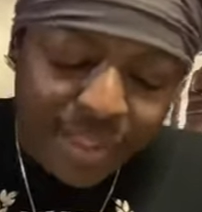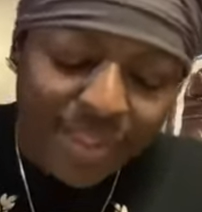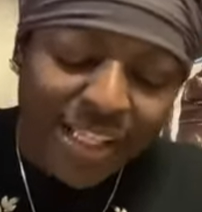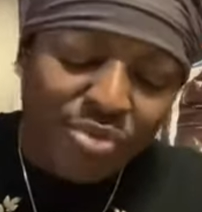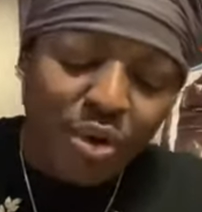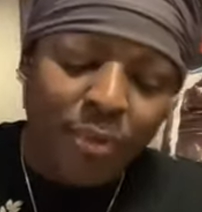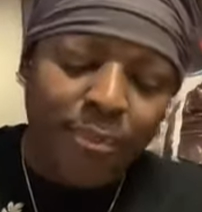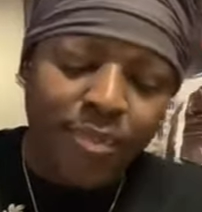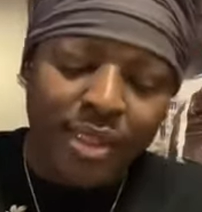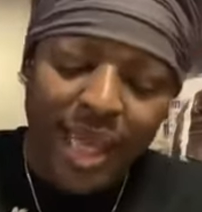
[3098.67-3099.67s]
These
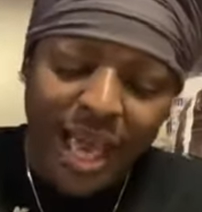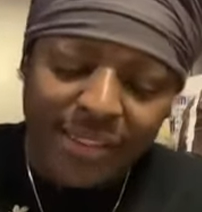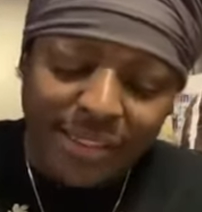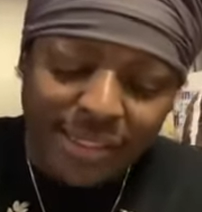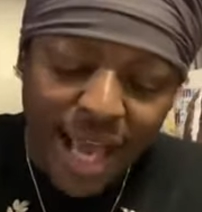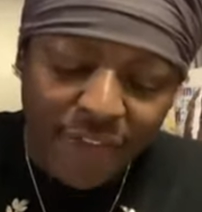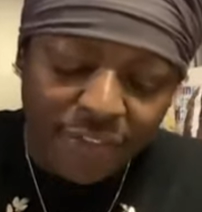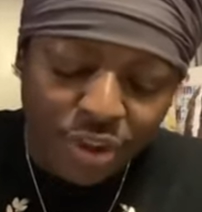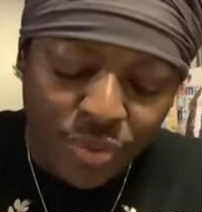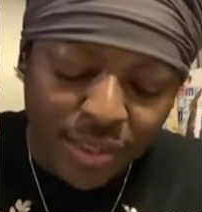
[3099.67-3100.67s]
were cast
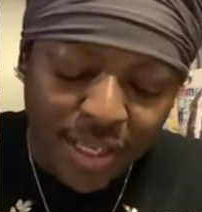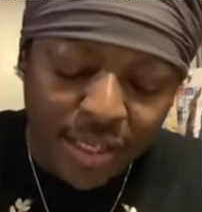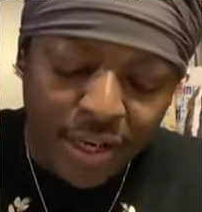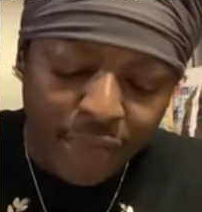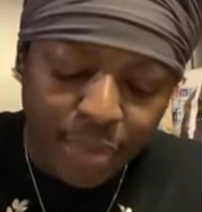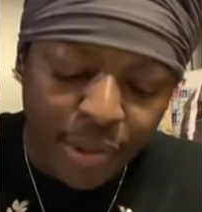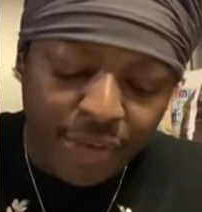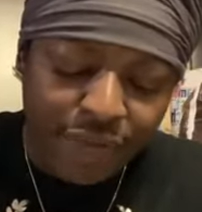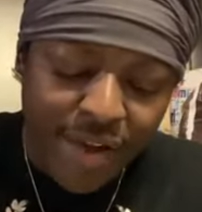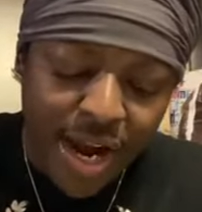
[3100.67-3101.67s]
alive into a lake of
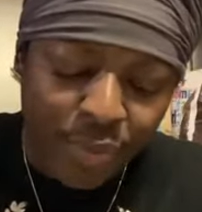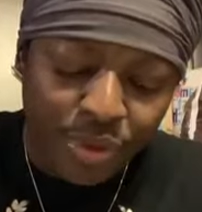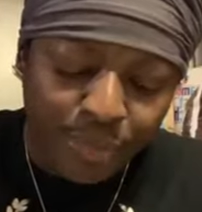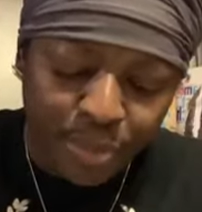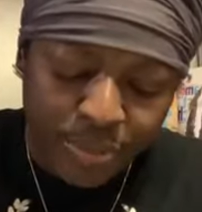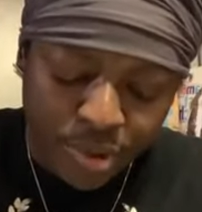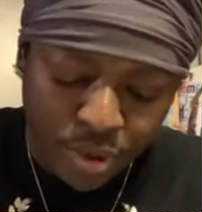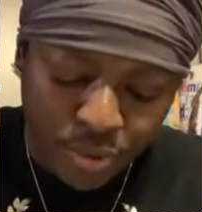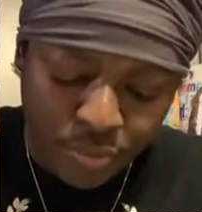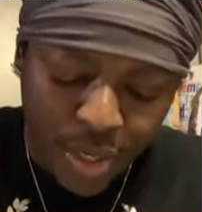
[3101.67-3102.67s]
burning fire with
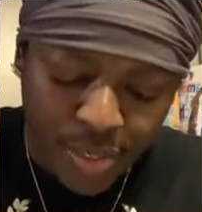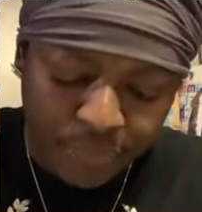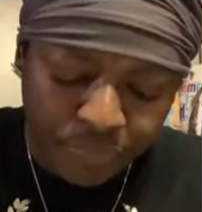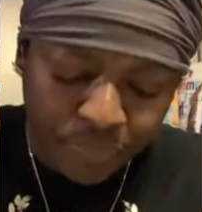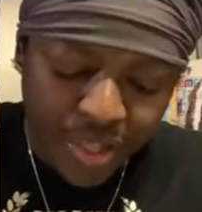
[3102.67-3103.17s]
brimstone, right?